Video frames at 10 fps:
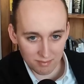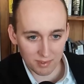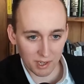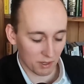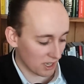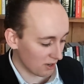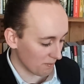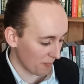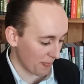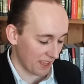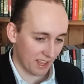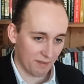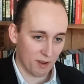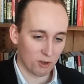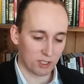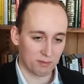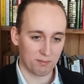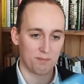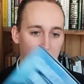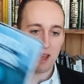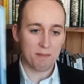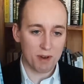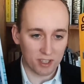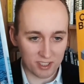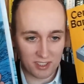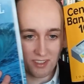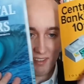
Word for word: There we go. Folks, buy the books.